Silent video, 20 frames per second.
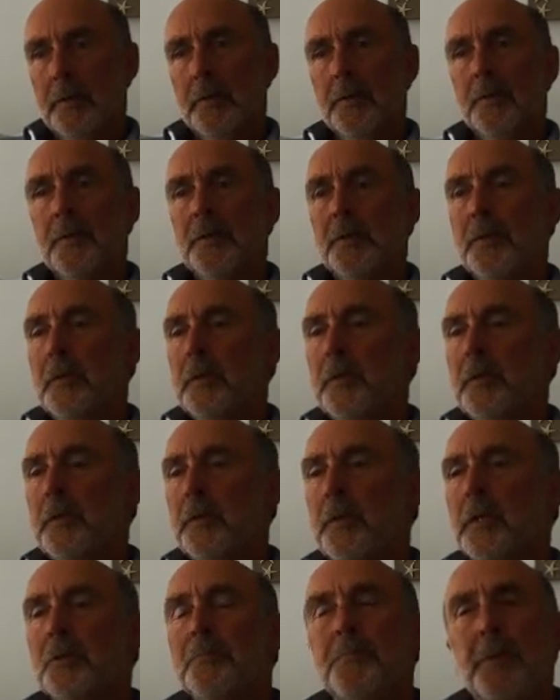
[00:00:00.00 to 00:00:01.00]
there's the
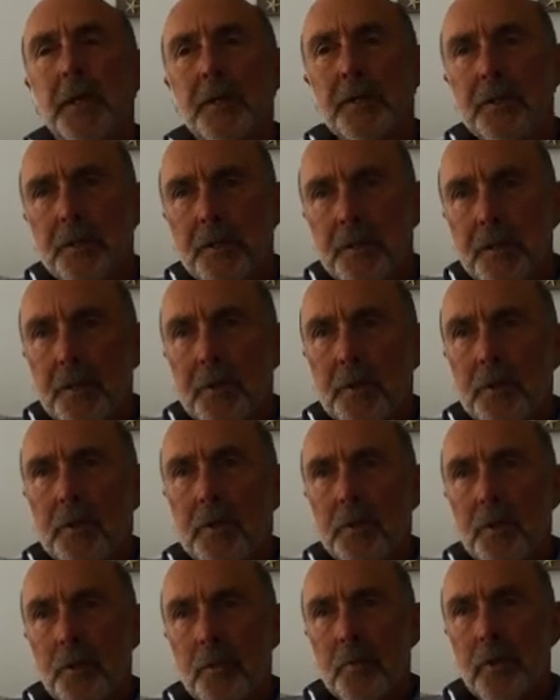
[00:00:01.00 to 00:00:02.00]
expectancy
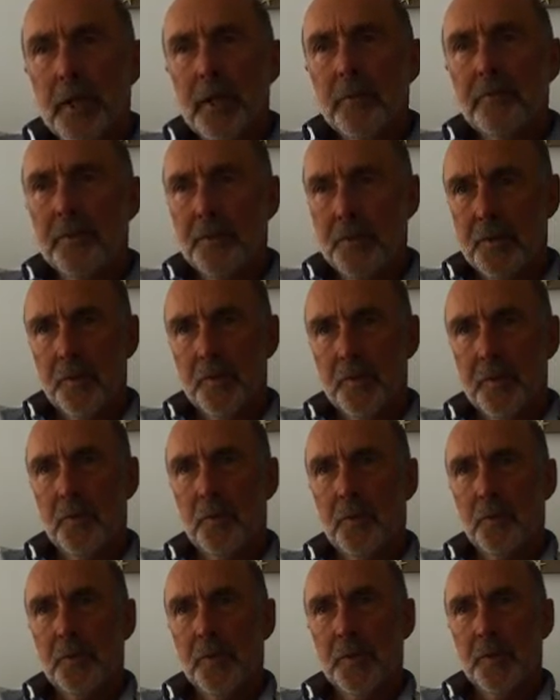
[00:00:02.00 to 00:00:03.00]
that you have as a
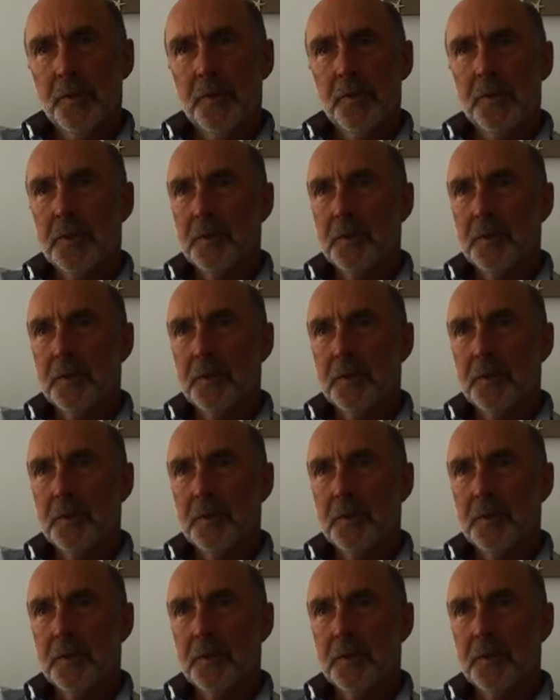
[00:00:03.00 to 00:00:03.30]
therapist,